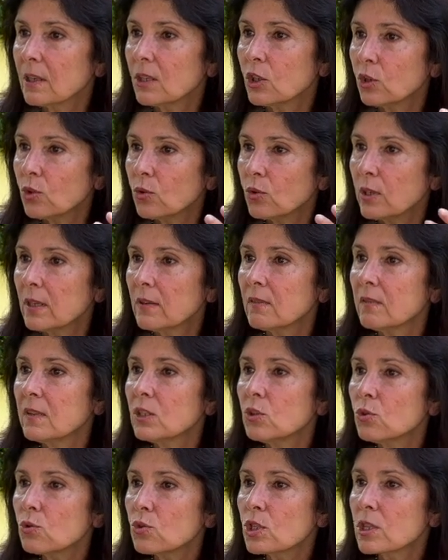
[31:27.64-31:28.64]
You give
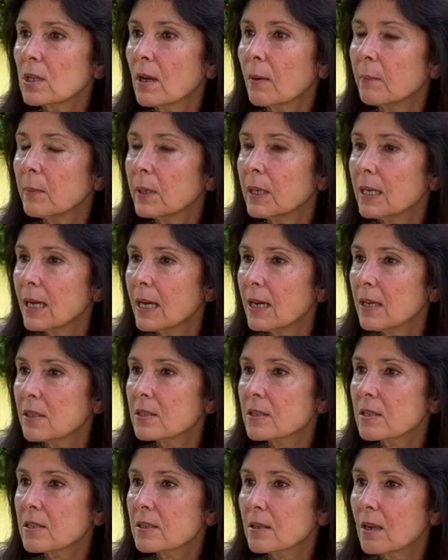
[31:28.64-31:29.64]
it to somebody
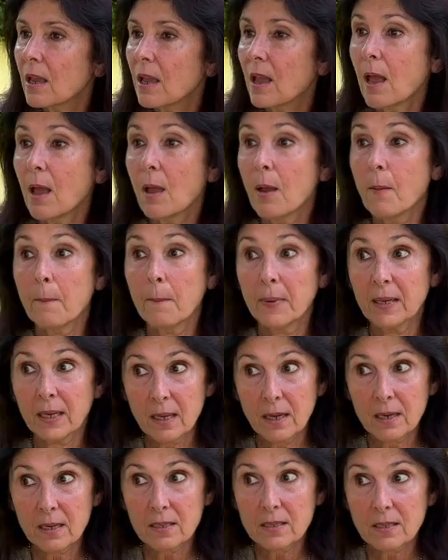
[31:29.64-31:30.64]
else.
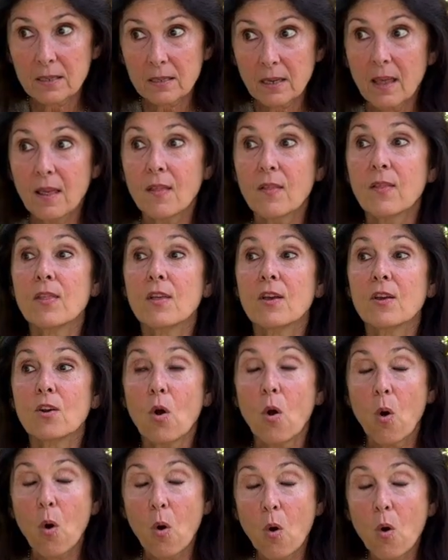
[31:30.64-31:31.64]
Because there are
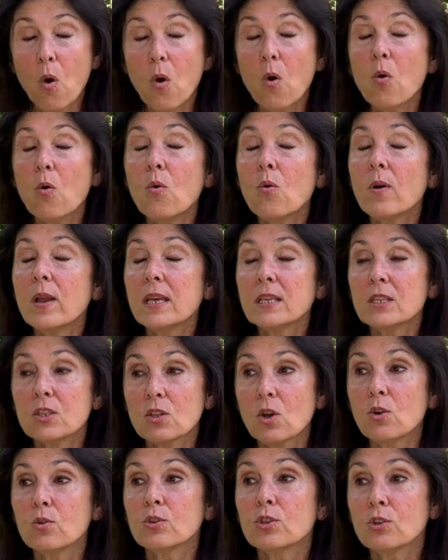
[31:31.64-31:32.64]
always
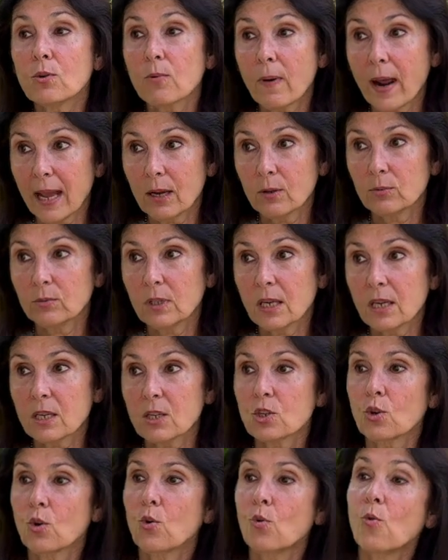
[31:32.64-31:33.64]
those around
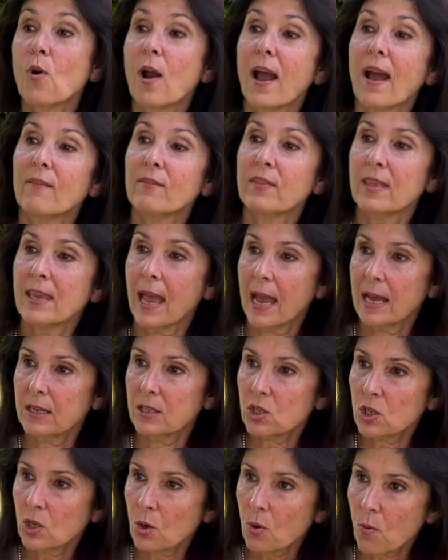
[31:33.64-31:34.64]
us who have the
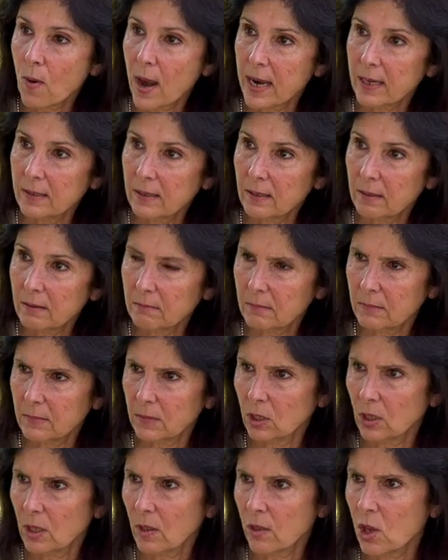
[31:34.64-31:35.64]
answer ready.
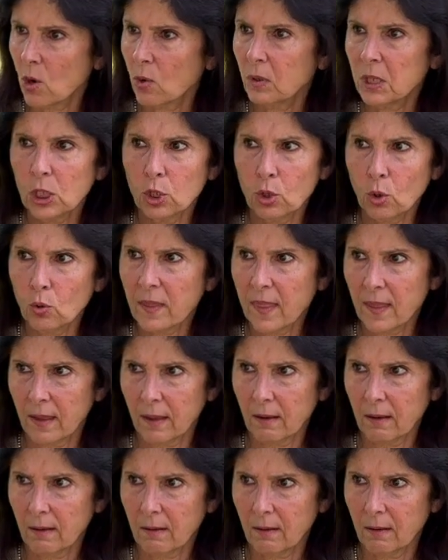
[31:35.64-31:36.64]
You only don't think.